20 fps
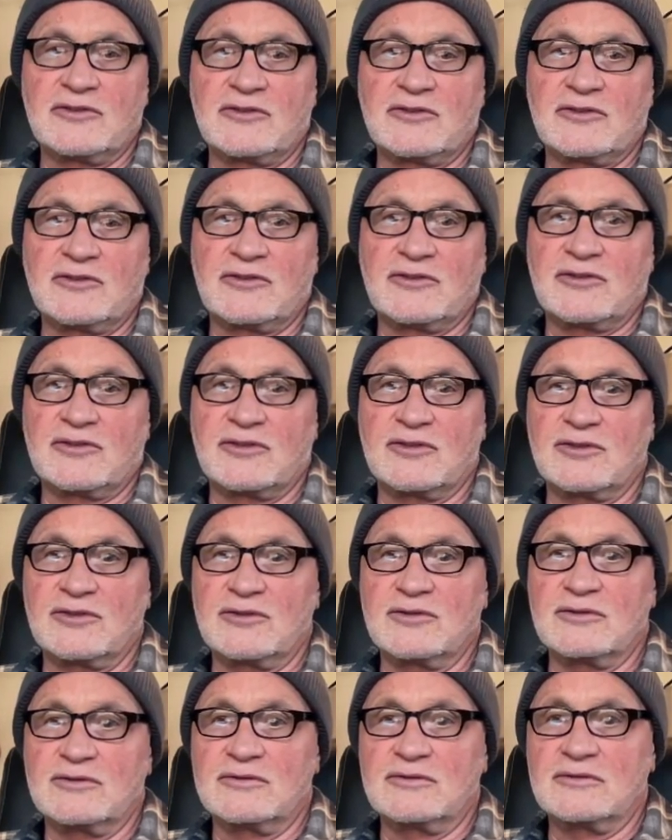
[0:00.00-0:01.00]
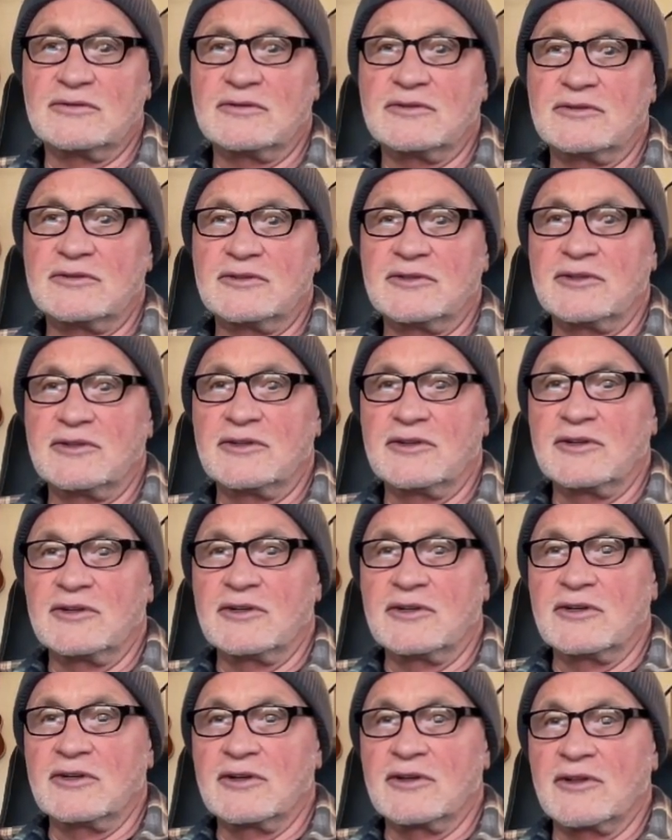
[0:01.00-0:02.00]
2,
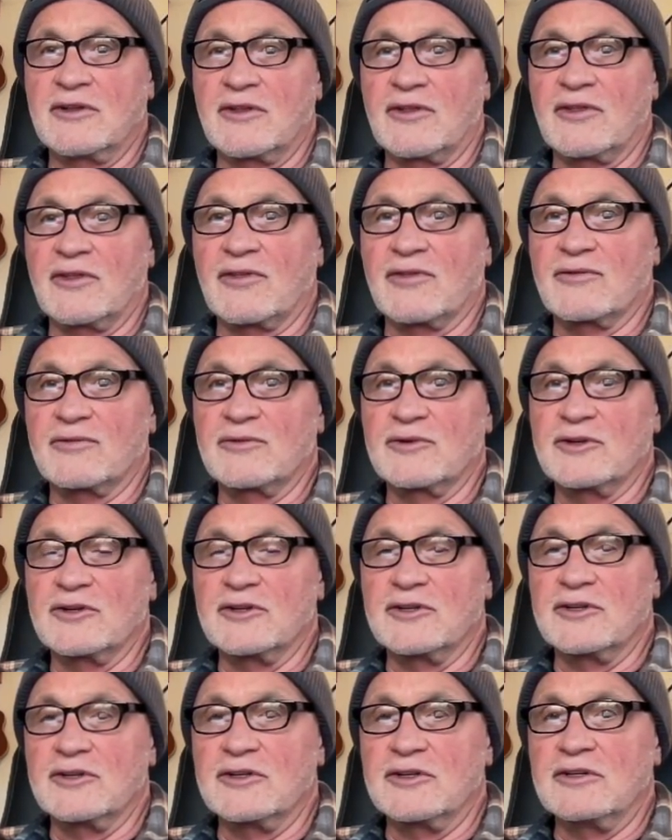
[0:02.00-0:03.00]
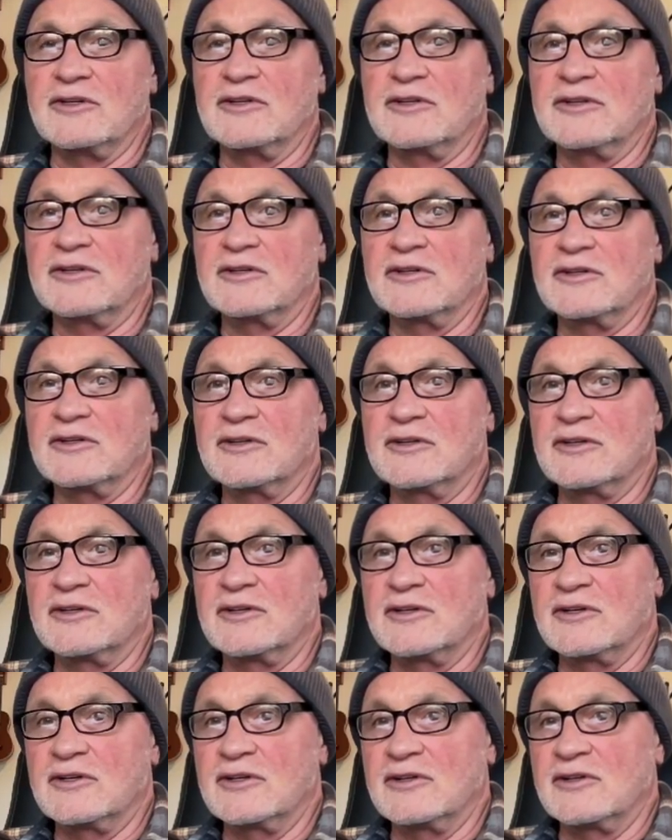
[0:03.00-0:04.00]
3,
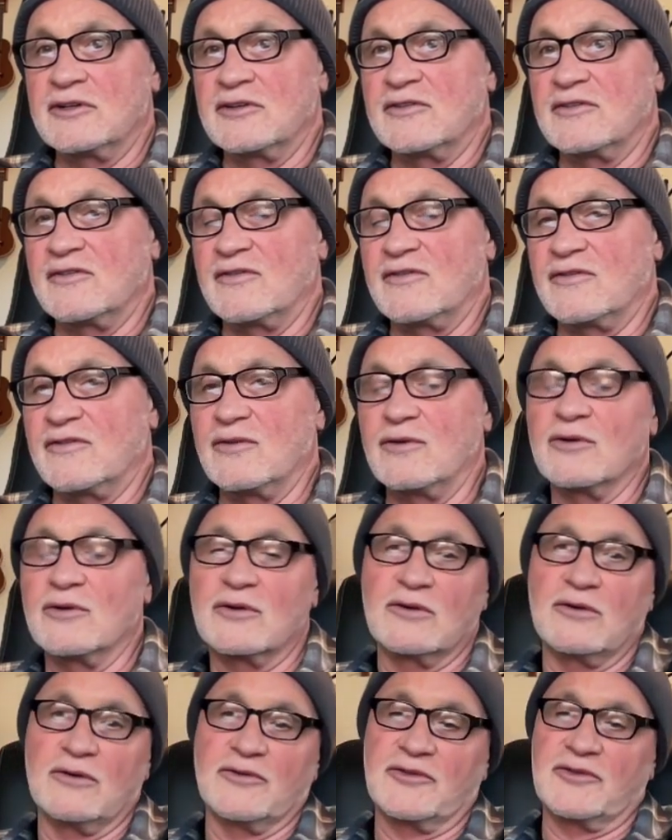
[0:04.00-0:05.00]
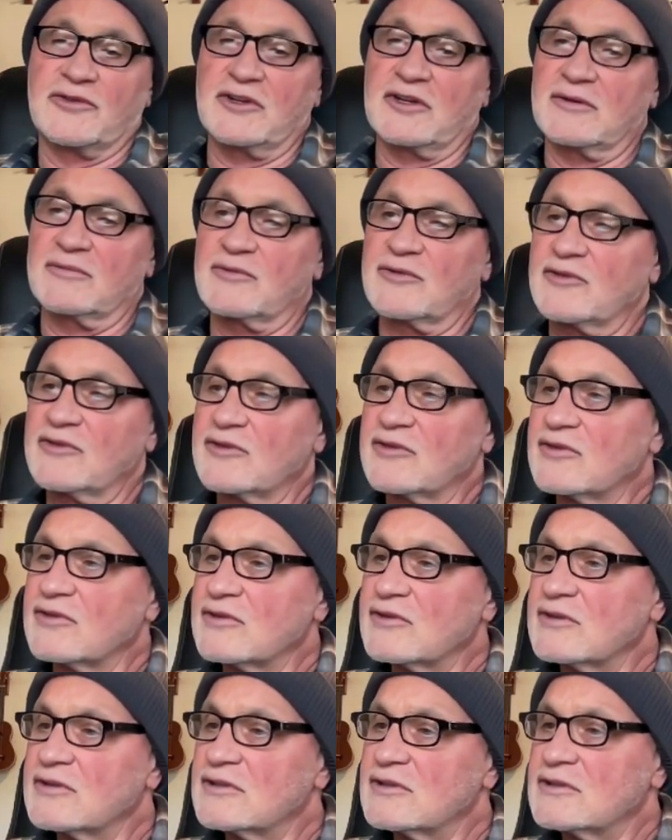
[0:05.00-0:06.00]
4 whole steps.
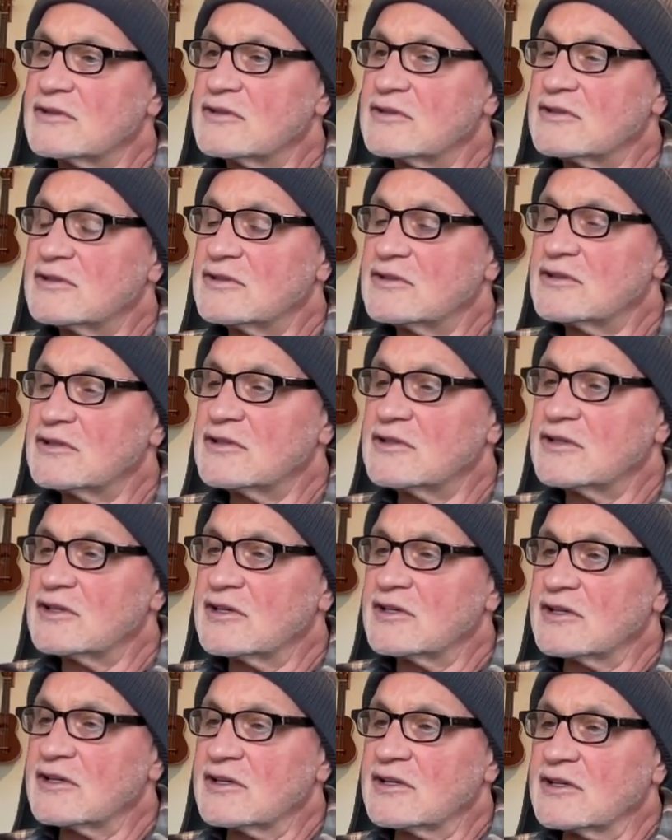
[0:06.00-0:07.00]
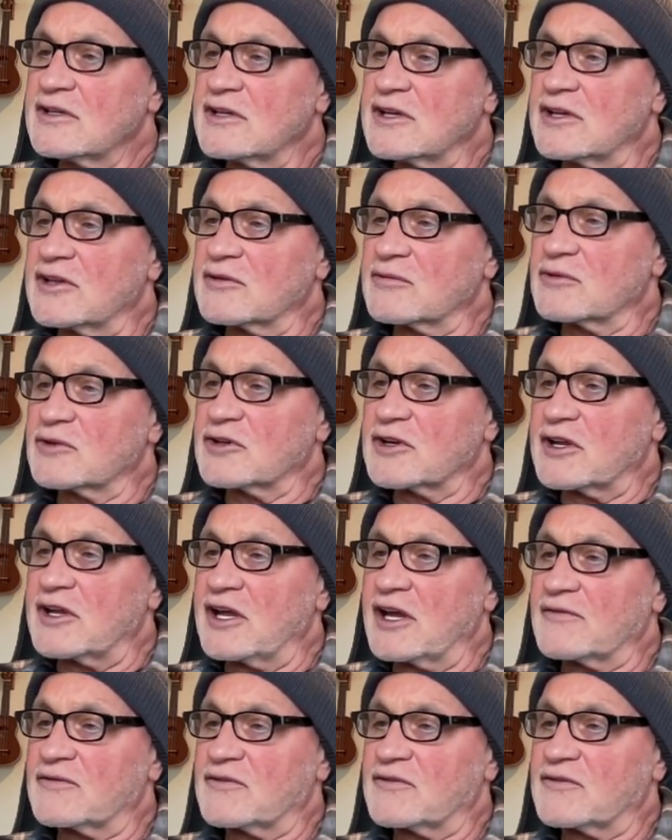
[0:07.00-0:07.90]
And then we're to F to